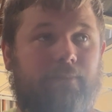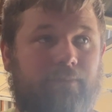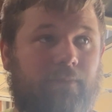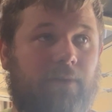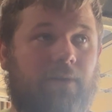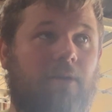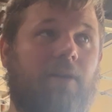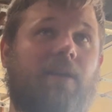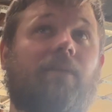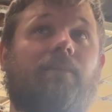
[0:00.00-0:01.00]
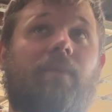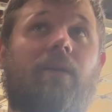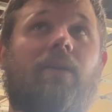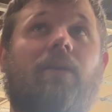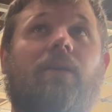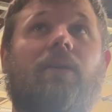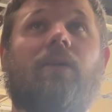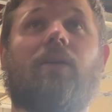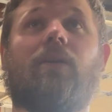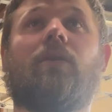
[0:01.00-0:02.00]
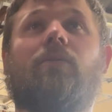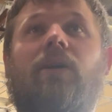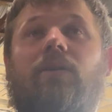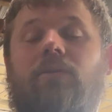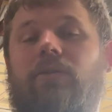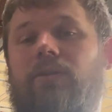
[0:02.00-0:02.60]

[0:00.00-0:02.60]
And I'm like, okay, well,